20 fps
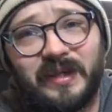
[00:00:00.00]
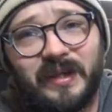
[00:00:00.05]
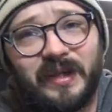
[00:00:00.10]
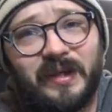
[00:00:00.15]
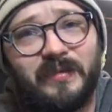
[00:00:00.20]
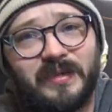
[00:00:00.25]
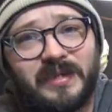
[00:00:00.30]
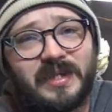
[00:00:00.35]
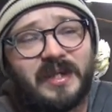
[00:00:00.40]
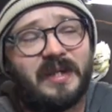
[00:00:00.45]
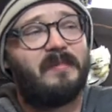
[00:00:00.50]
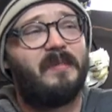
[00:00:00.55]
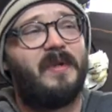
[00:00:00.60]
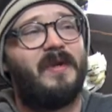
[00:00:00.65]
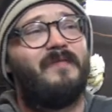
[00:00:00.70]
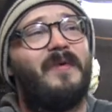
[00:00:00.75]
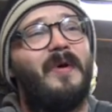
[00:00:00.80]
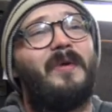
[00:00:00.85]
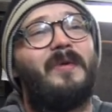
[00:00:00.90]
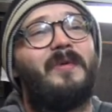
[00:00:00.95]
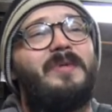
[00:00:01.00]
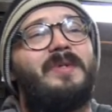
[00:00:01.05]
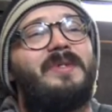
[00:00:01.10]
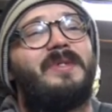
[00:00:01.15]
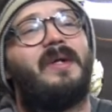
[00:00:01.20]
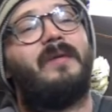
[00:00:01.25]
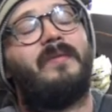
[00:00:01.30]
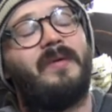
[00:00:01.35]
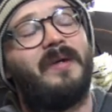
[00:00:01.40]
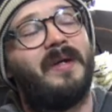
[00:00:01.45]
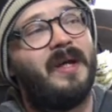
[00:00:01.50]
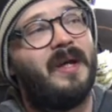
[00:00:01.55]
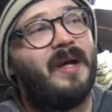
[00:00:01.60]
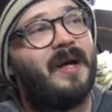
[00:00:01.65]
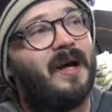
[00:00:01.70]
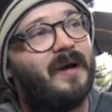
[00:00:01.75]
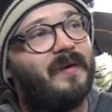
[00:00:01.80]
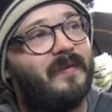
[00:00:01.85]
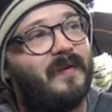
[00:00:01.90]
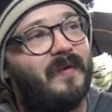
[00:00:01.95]
and he was sending me photos
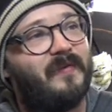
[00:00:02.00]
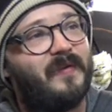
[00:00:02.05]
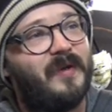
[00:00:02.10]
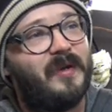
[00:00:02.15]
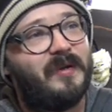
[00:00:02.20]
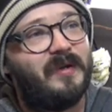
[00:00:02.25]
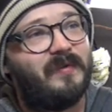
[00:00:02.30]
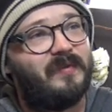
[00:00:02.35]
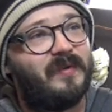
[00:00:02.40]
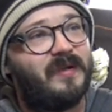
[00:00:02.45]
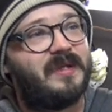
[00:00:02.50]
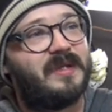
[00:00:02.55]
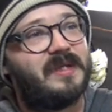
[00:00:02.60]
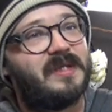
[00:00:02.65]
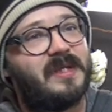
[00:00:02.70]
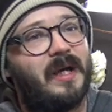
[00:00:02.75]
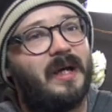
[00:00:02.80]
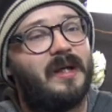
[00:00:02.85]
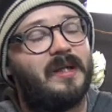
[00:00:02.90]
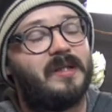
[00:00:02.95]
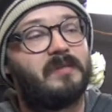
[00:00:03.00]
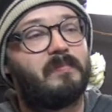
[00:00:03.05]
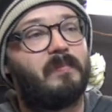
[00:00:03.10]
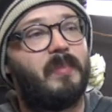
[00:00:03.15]
of a few different designs.